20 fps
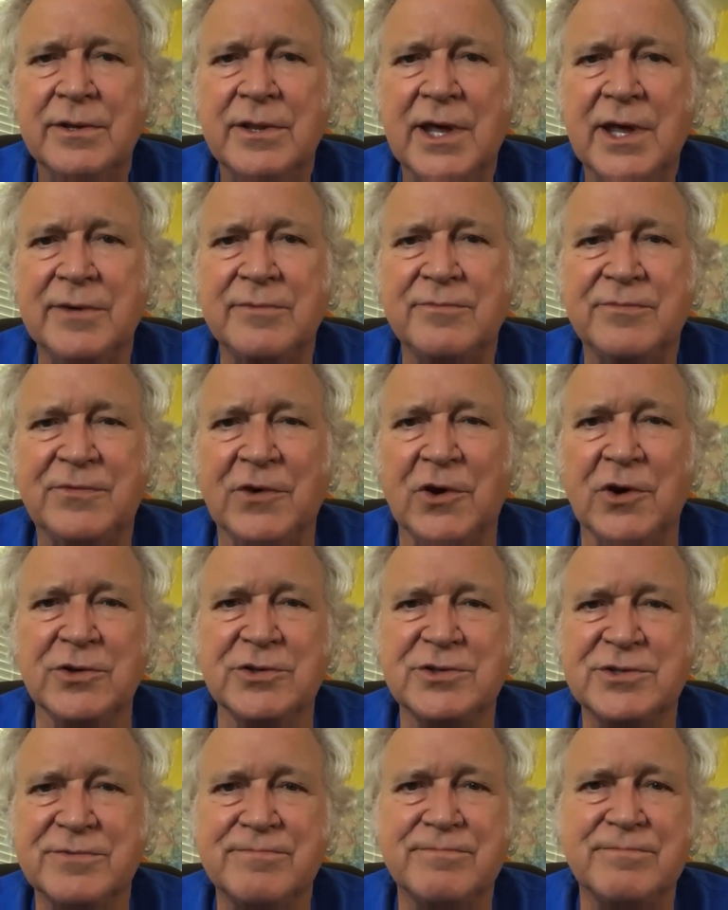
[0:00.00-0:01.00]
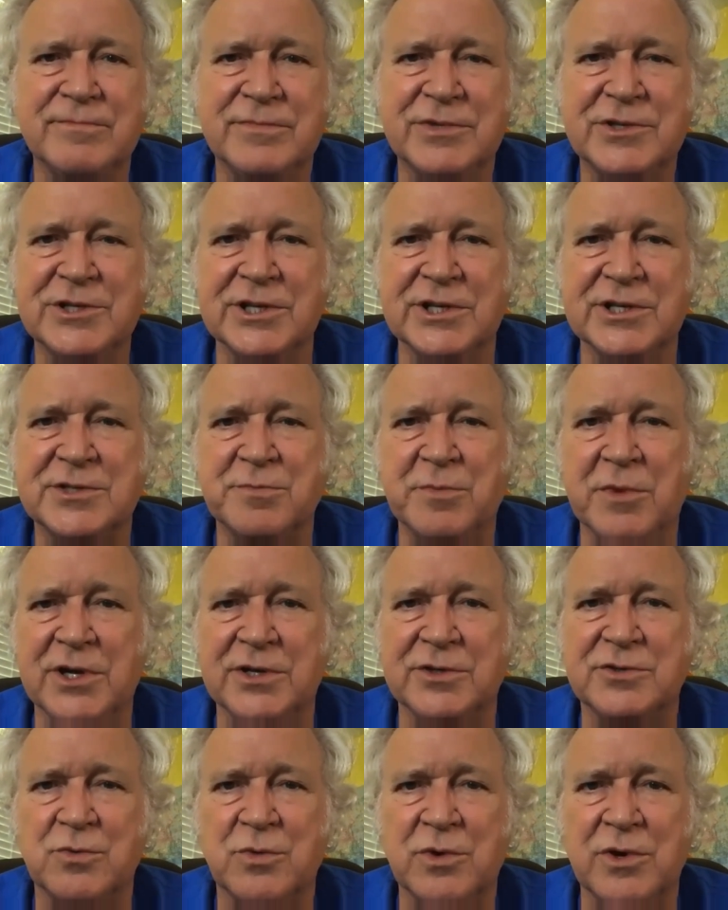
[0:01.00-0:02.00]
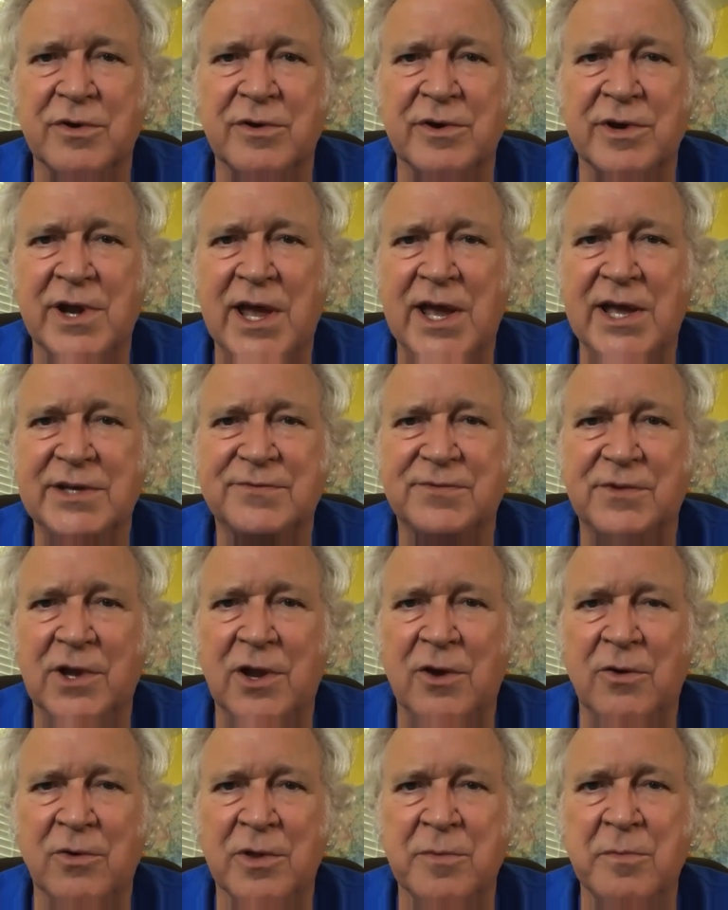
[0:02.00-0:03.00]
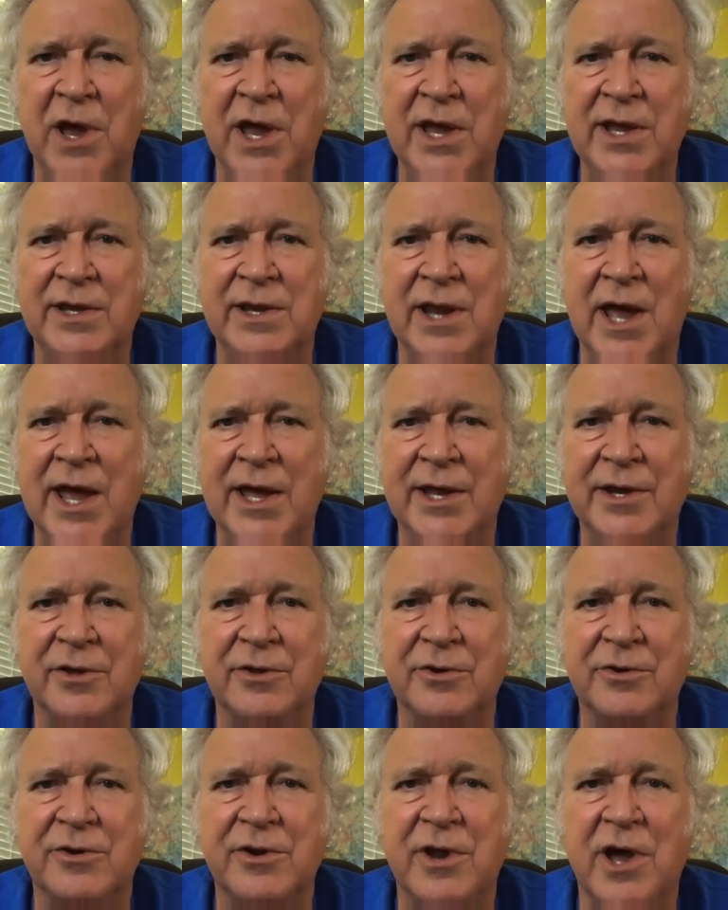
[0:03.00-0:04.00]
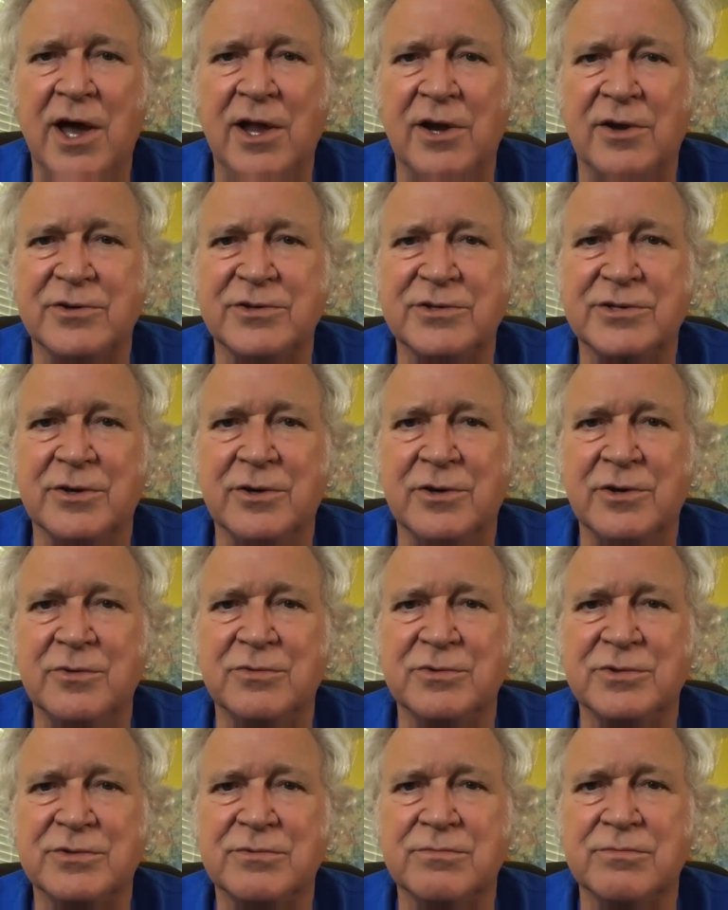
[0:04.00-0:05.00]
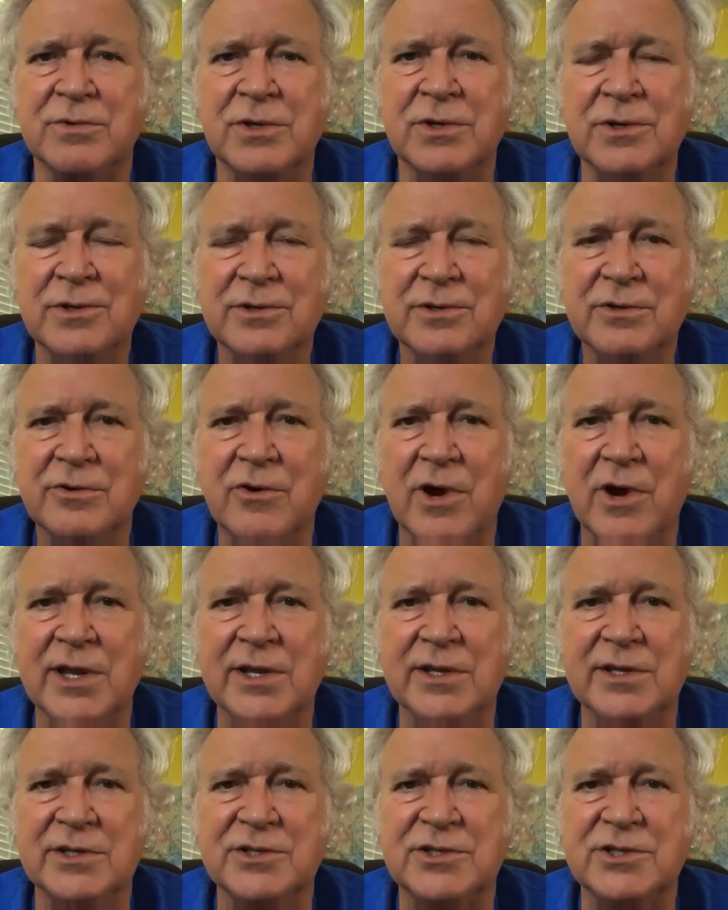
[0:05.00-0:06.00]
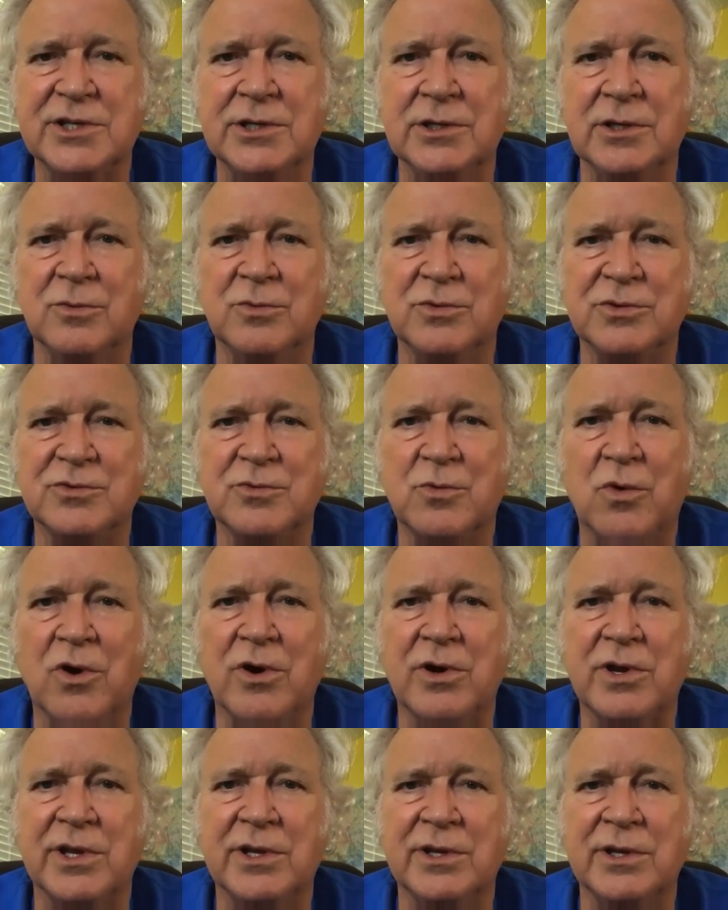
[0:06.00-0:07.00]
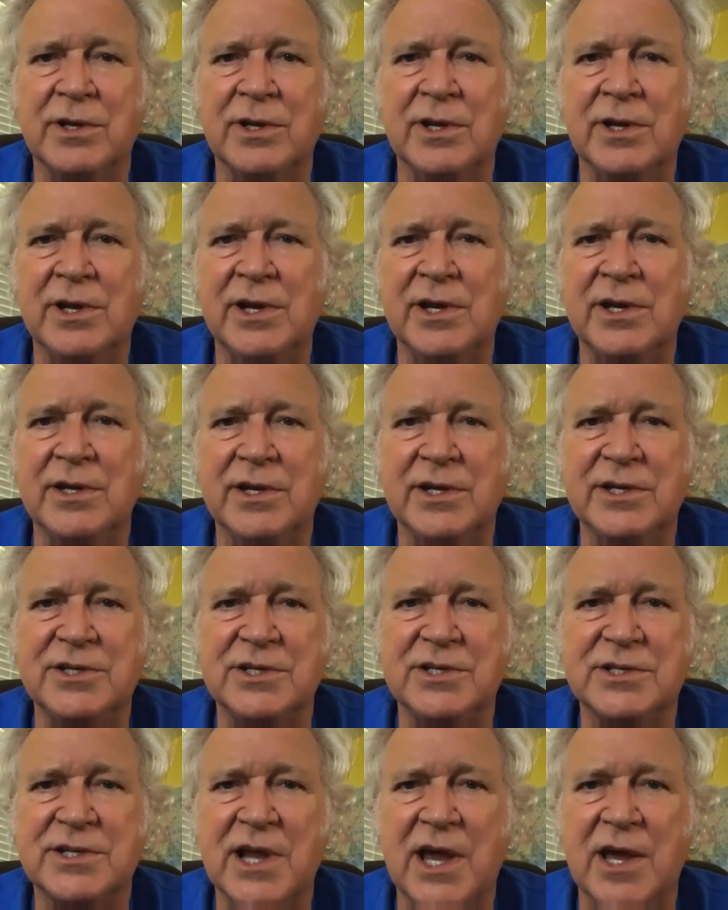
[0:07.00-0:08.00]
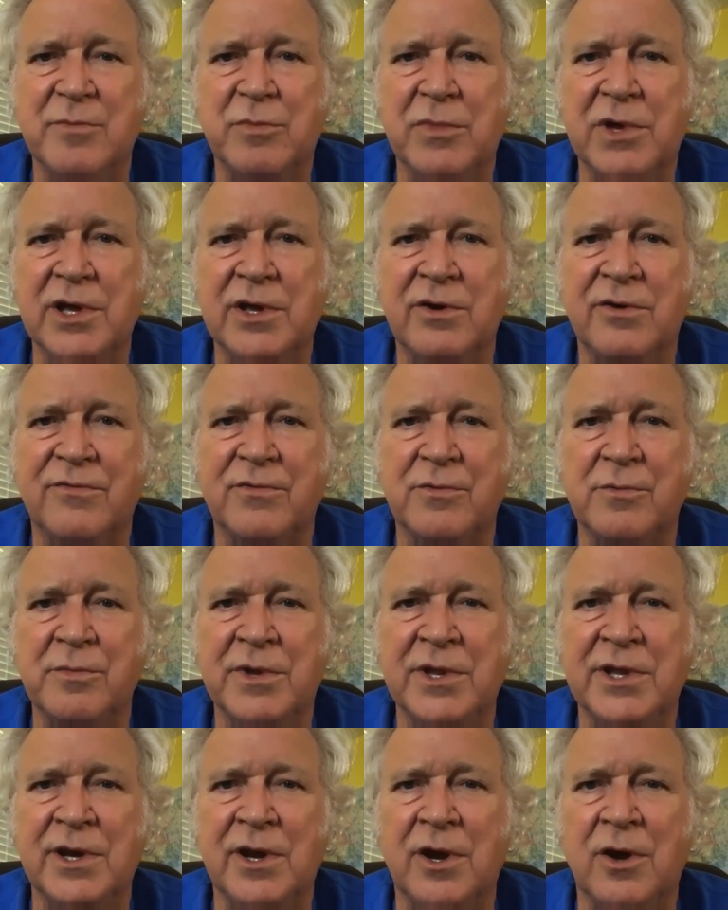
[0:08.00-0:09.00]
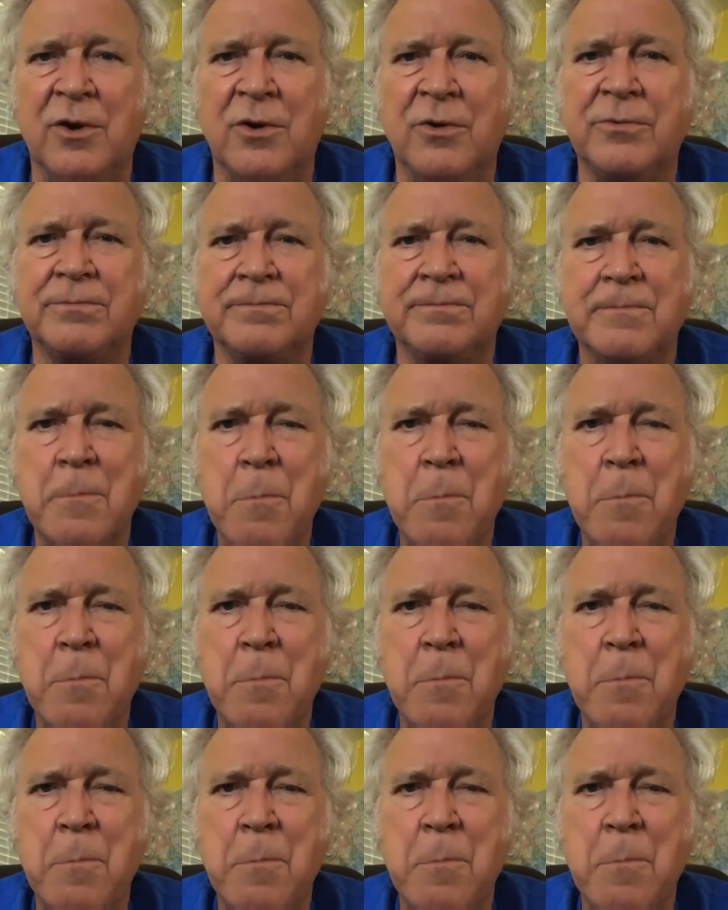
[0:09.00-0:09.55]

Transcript: that first 6 months we were in Nashville, I only made $900. So it was great that Sheila was working. And then it just got better from then on.